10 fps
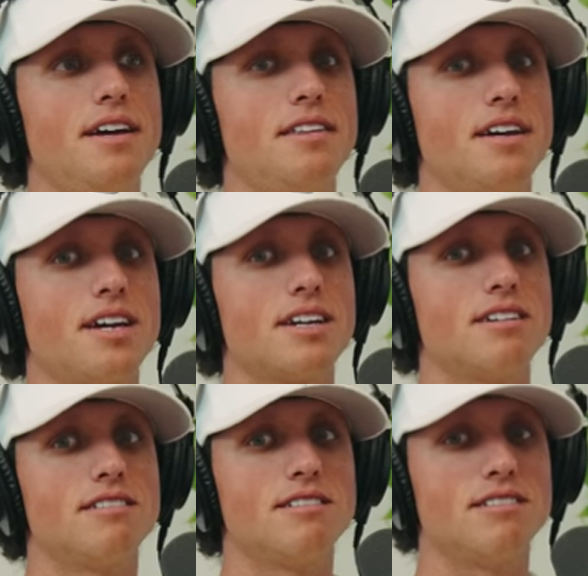I think
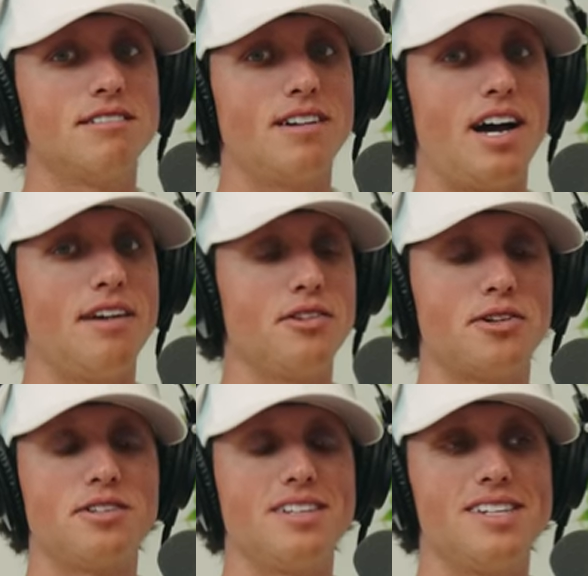I've
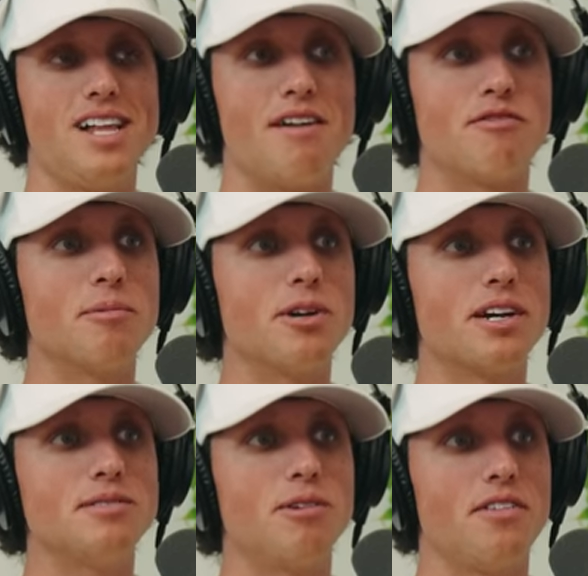learned a lot from
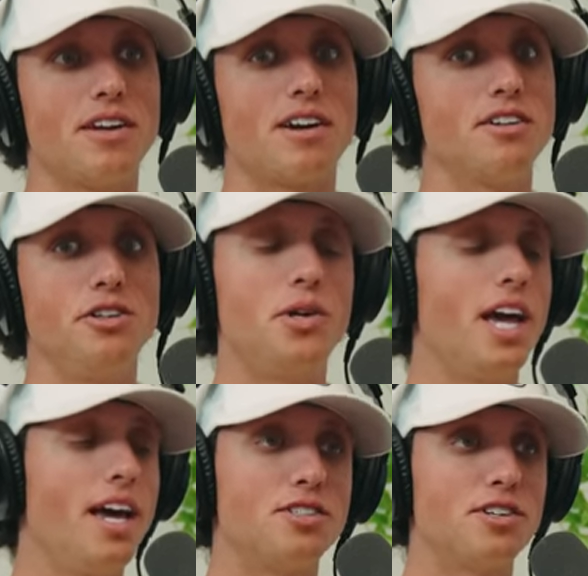Rick as well. And like our
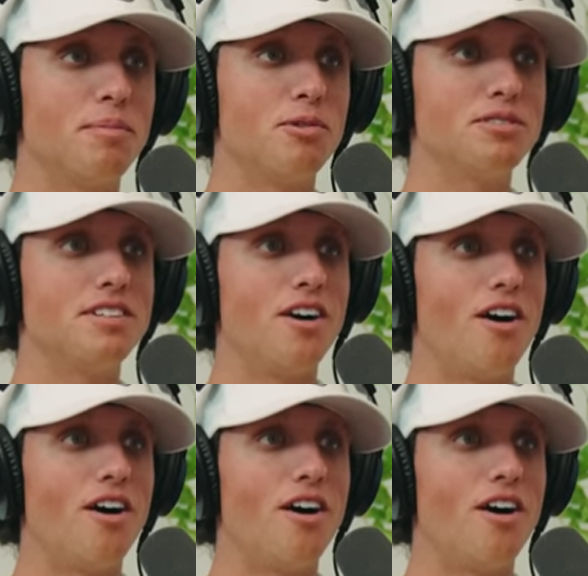UK trip was